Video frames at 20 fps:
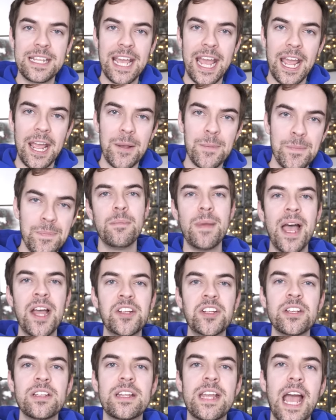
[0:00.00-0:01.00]
game.
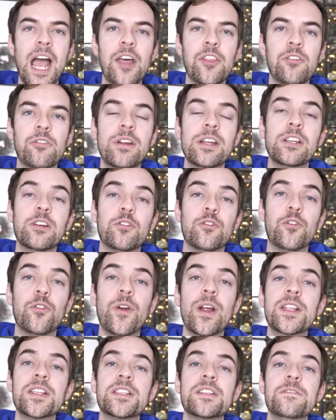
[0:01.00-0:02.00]
Imagine gathering your
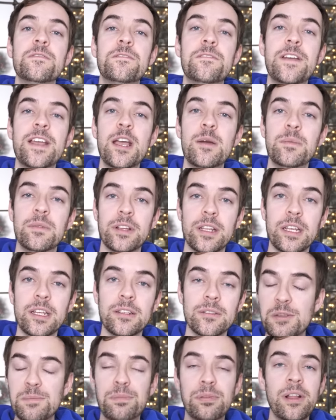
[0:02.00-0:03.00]
friends and
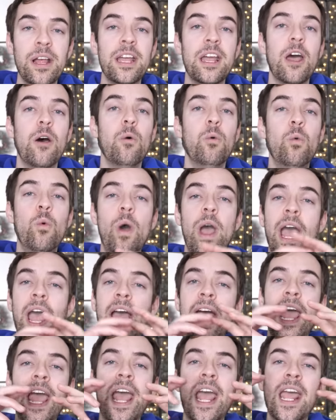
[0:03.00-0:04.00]
family to play a
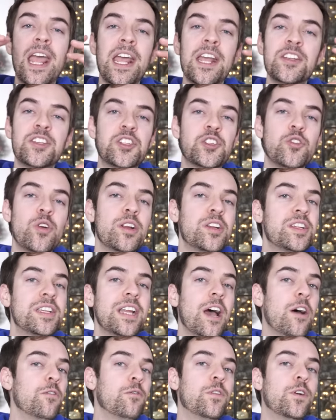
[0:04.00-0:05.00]
way stretched
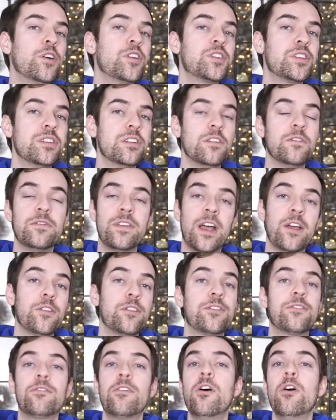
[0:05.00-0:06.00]
out version of
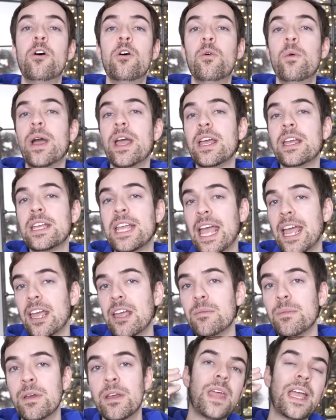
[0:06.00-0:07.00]
that throwaway
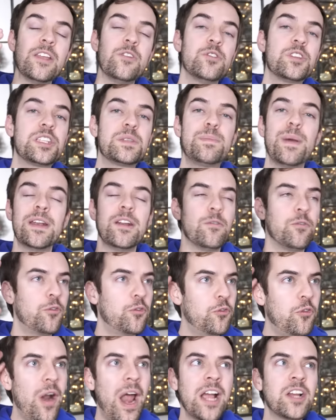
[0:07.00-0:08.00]
game that you spend a
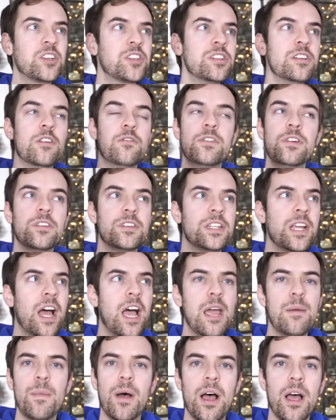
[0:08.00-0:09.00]
fraction of your time